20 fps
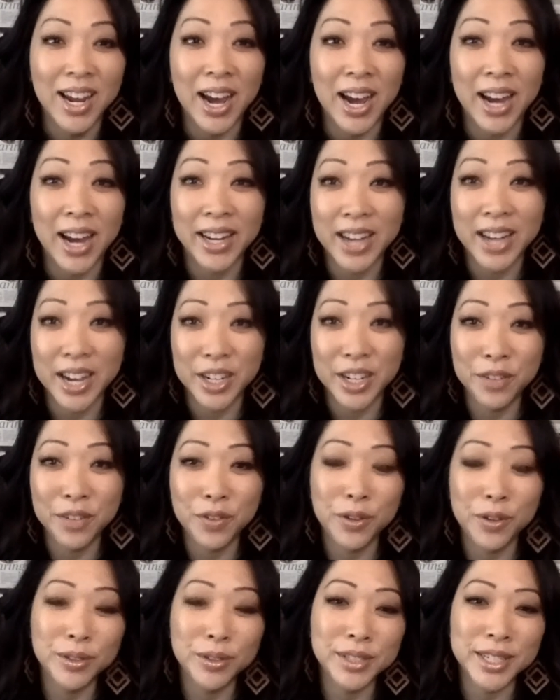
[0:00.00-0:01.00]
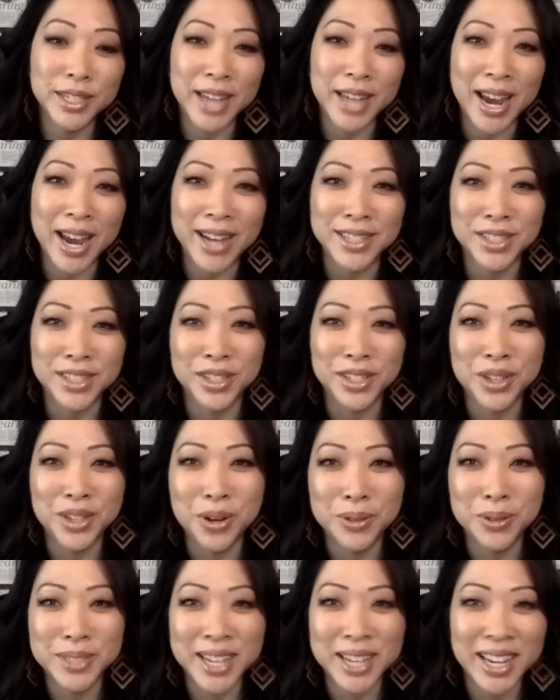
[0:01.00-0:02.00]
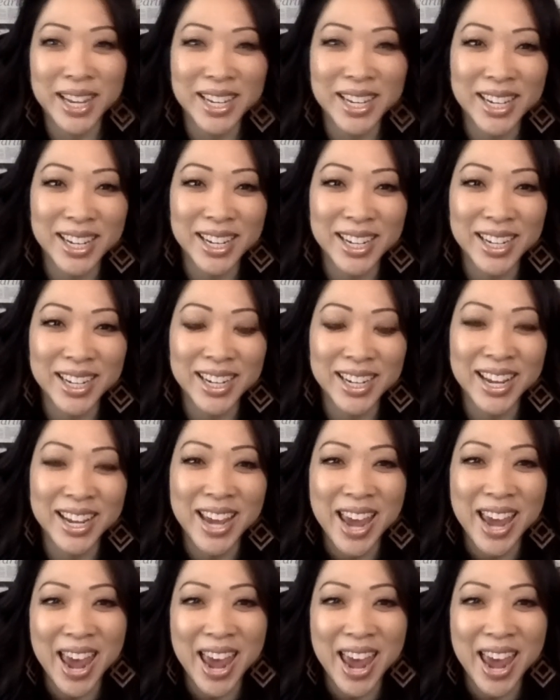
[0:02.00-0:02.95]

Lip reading: I kind of use it as note taking,